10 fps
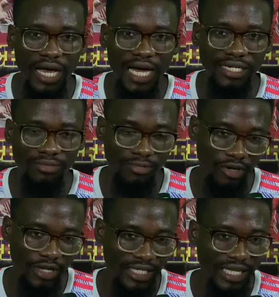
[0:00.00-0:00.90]
and
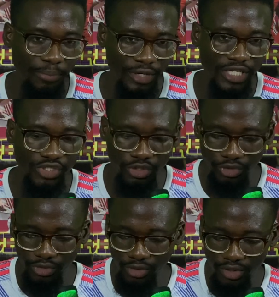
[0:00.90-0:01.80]
Napoli is going
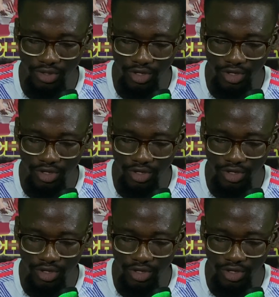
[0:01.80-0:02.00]
to